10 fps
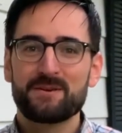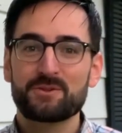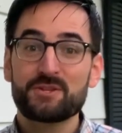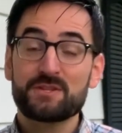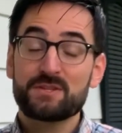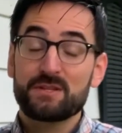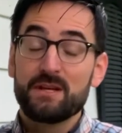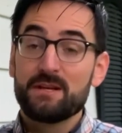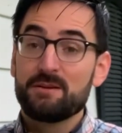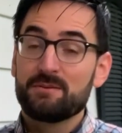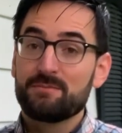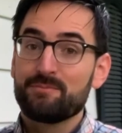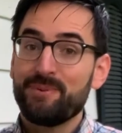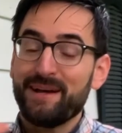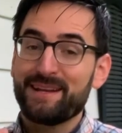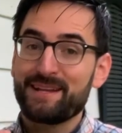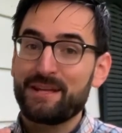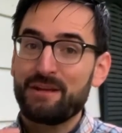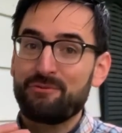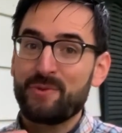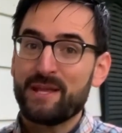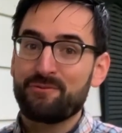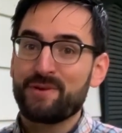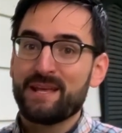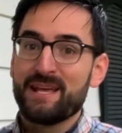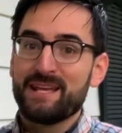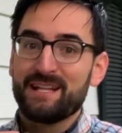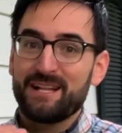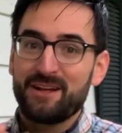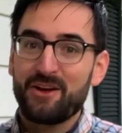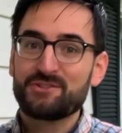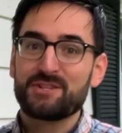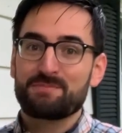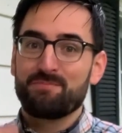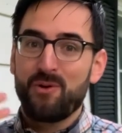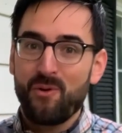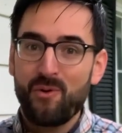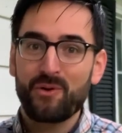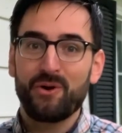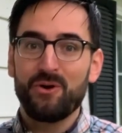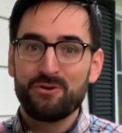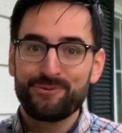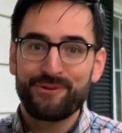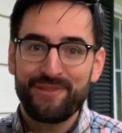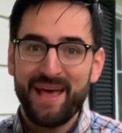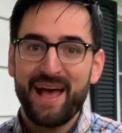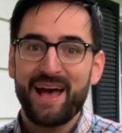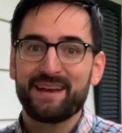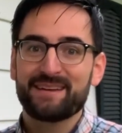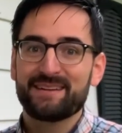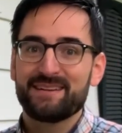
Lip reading: But if we just pour over that